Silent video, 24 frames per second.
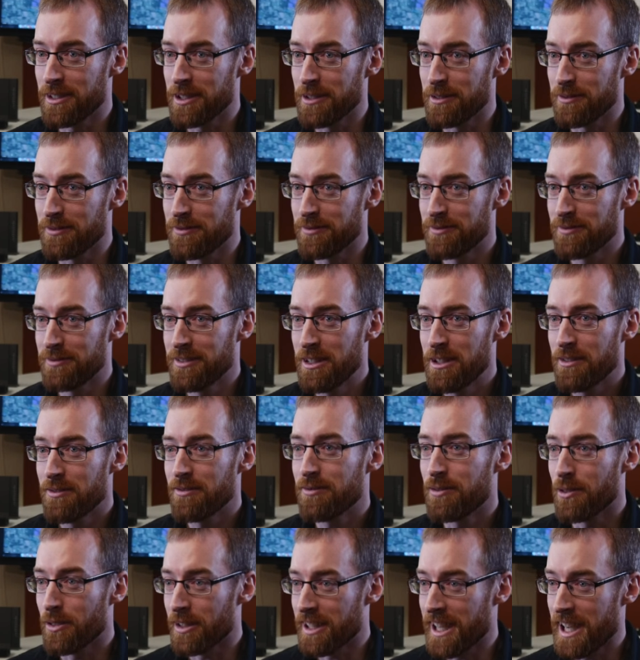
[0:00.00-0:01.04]
of
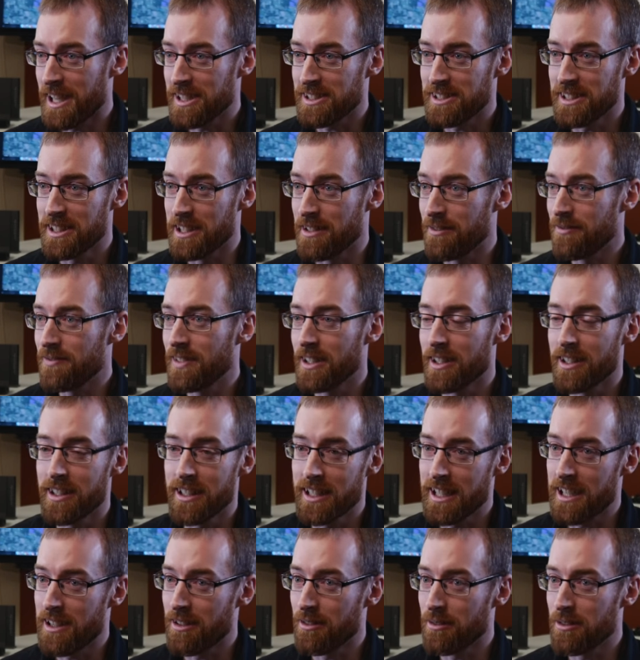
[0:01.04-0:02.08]
forecasting and figuring
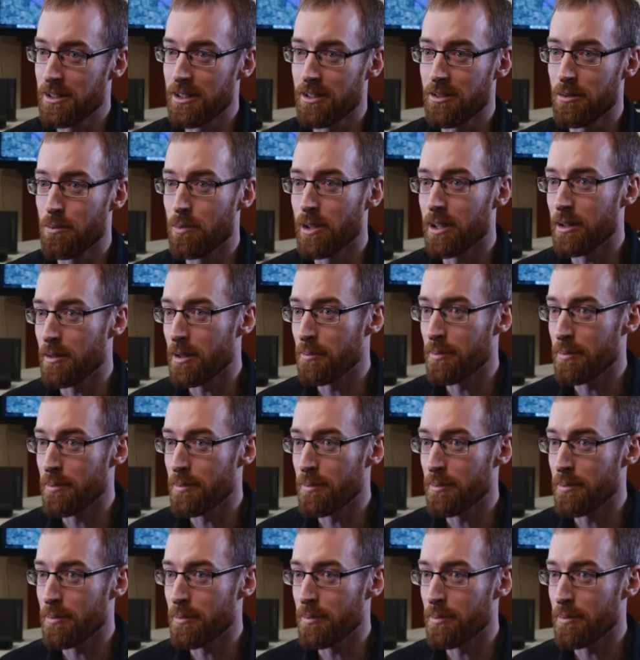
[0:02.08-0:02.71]
out, you know, where the